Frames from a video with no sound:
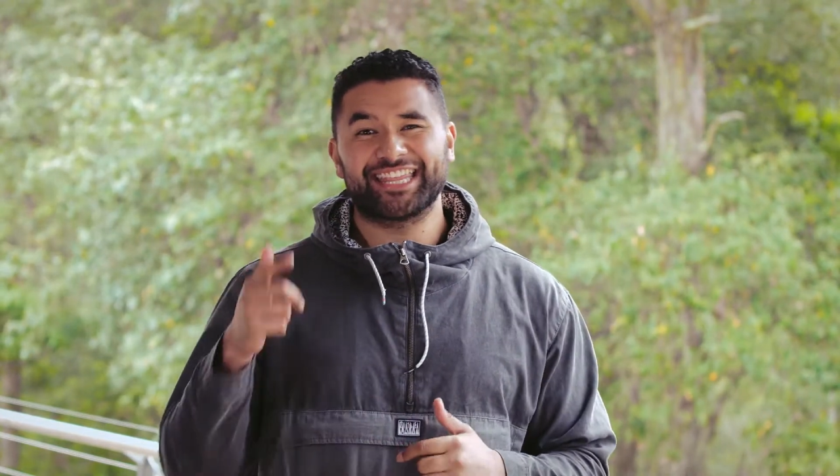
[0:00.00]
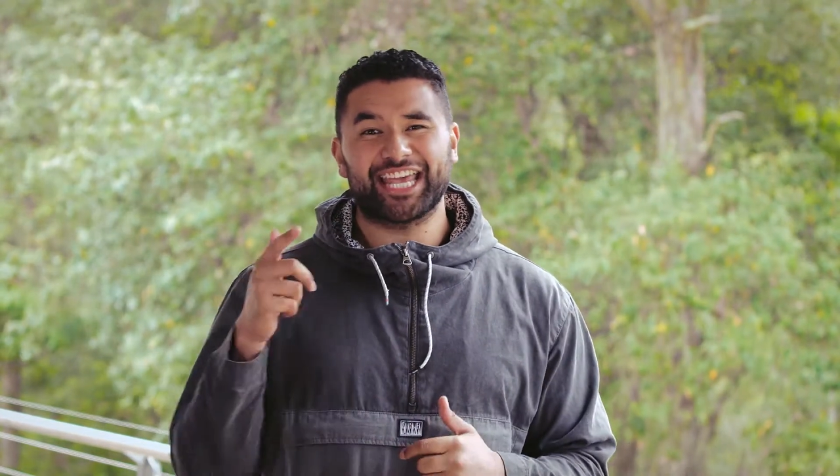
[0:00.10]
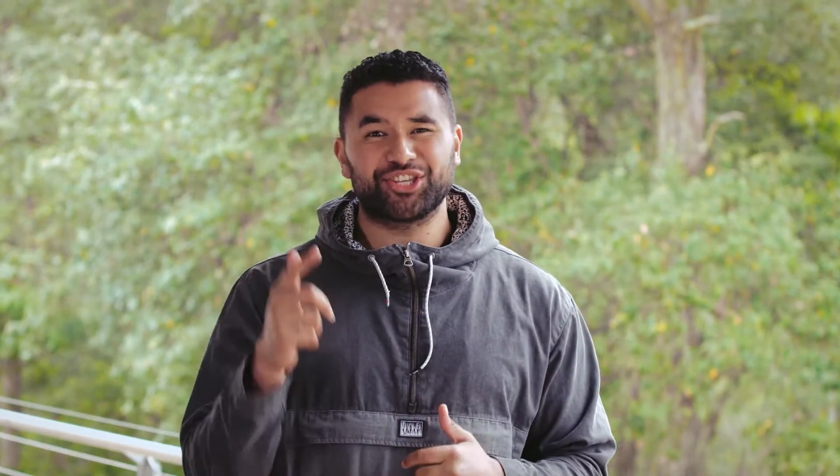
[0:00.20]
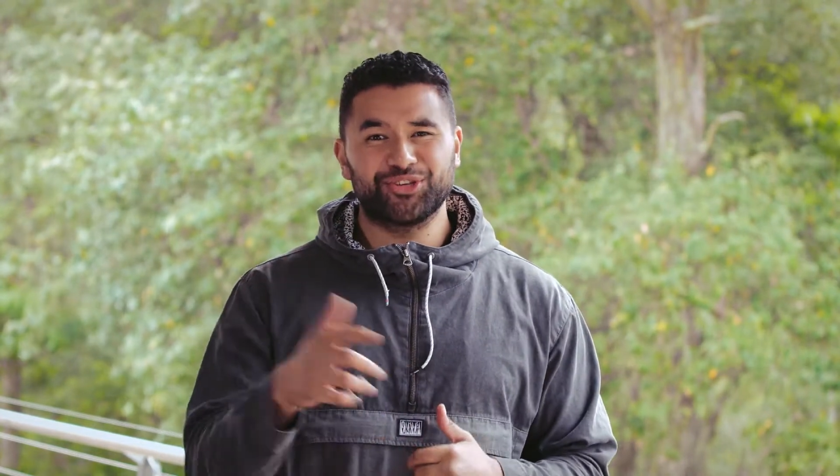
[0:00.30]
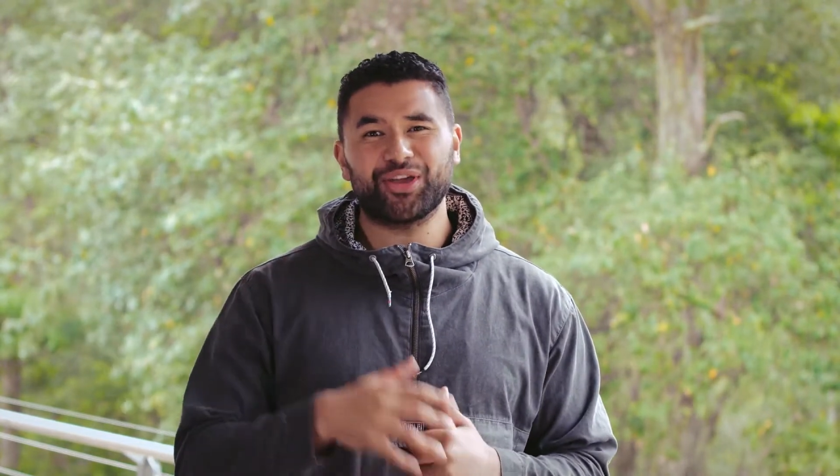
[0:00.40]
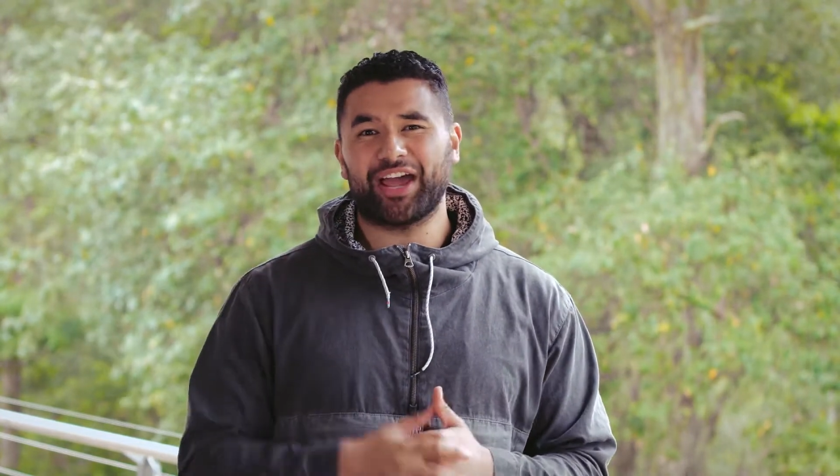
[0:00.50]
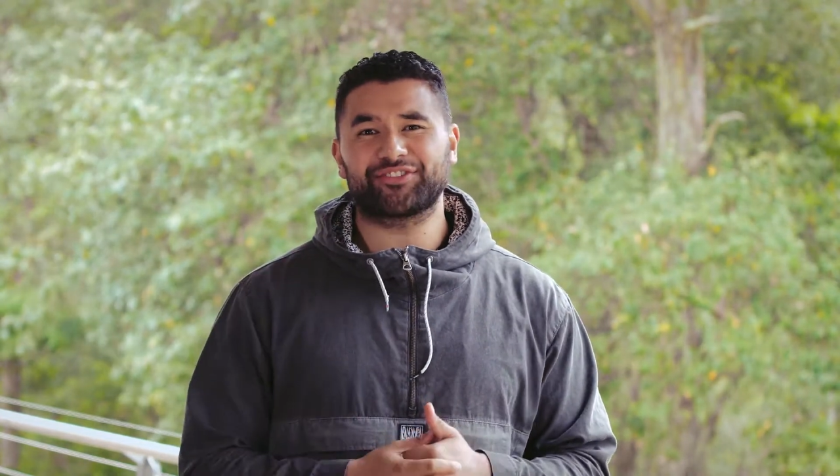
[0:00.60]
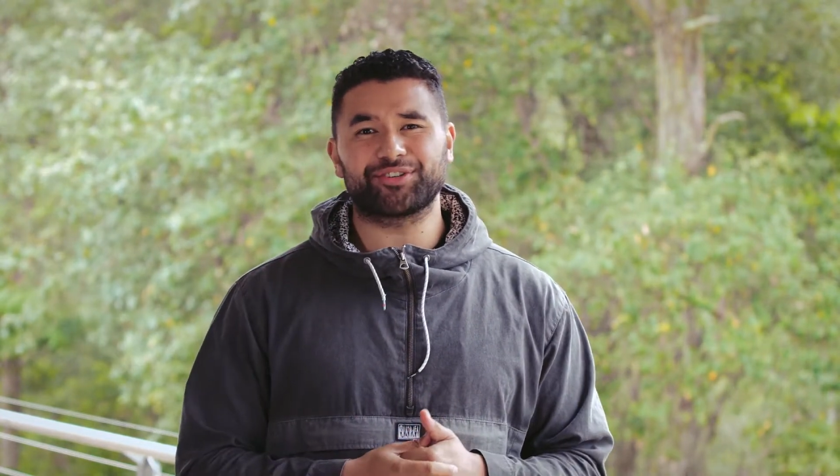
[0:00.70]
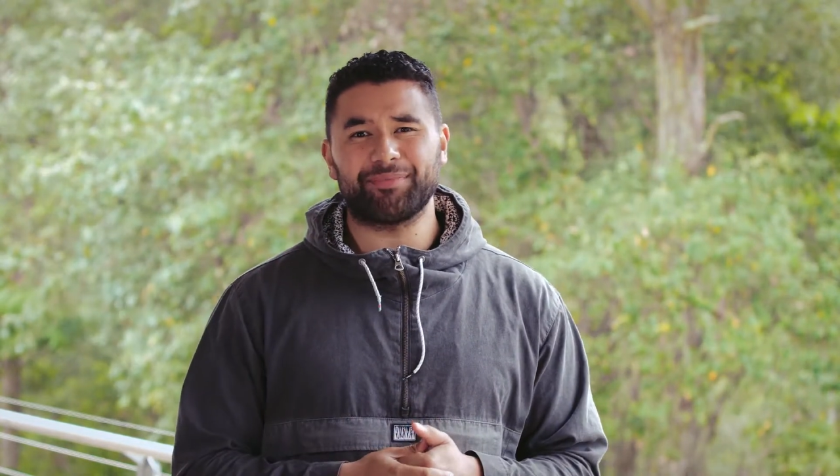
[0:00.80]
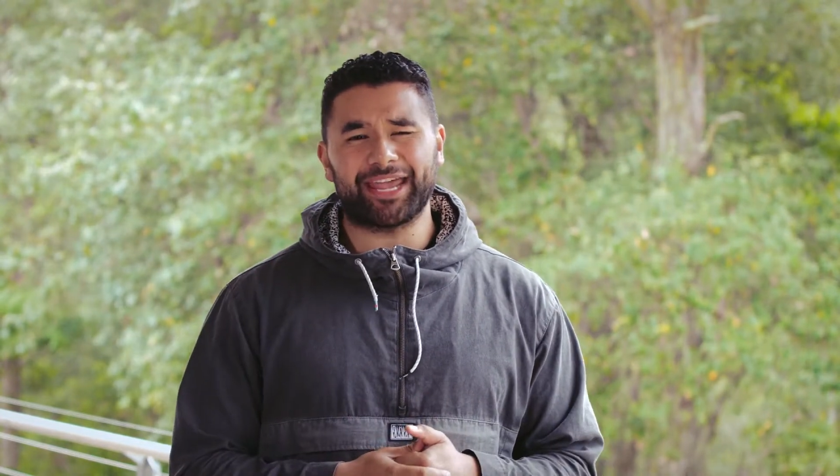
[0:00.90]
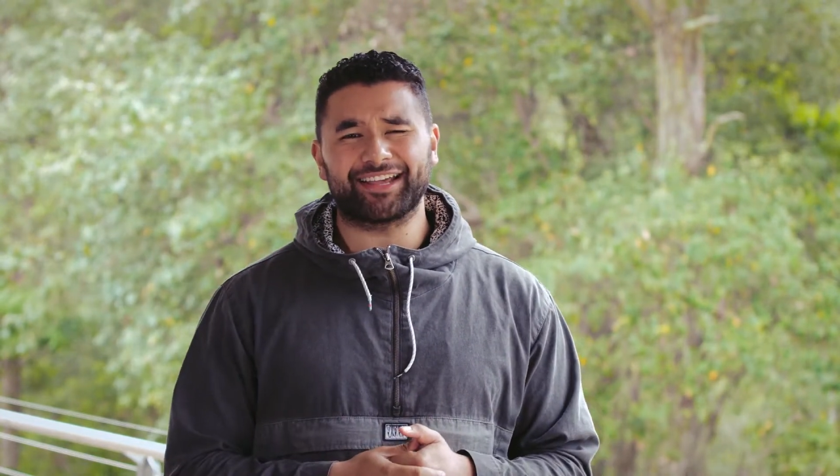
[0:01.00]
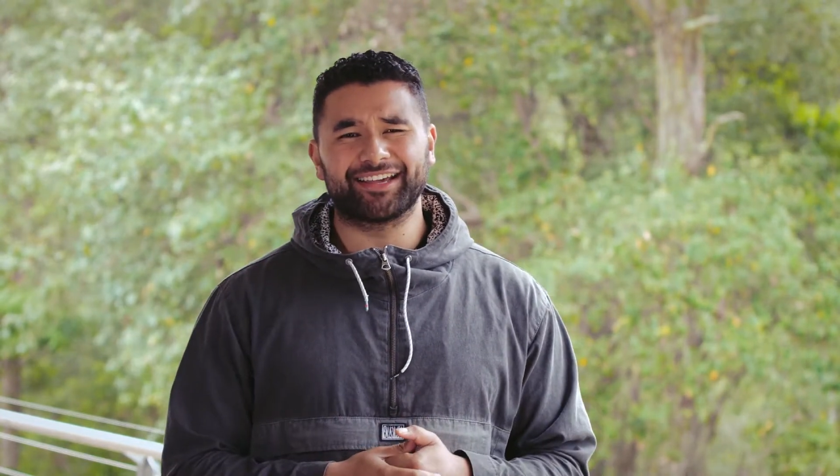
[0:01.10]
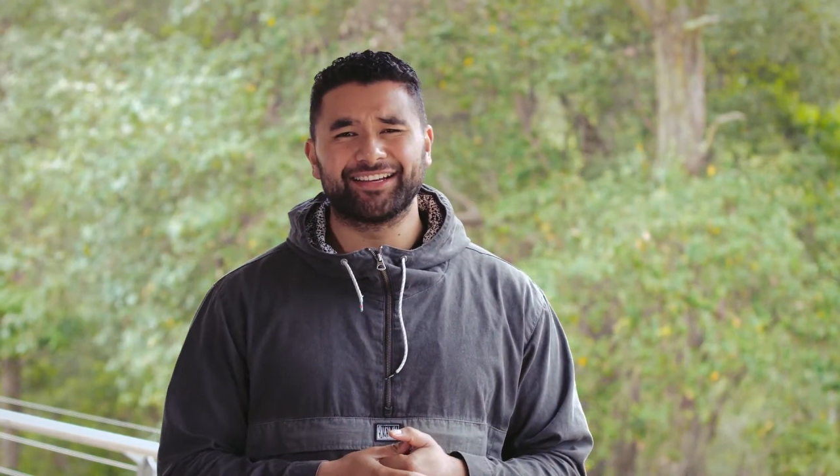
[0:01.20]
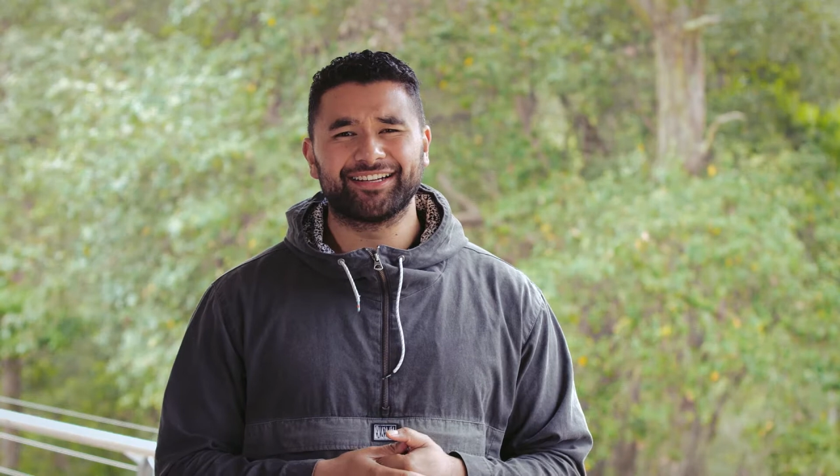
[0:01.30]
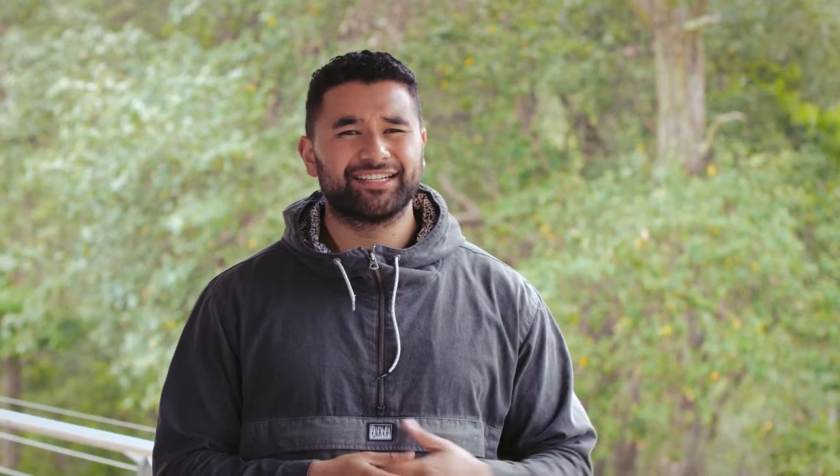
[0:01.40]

that you have to make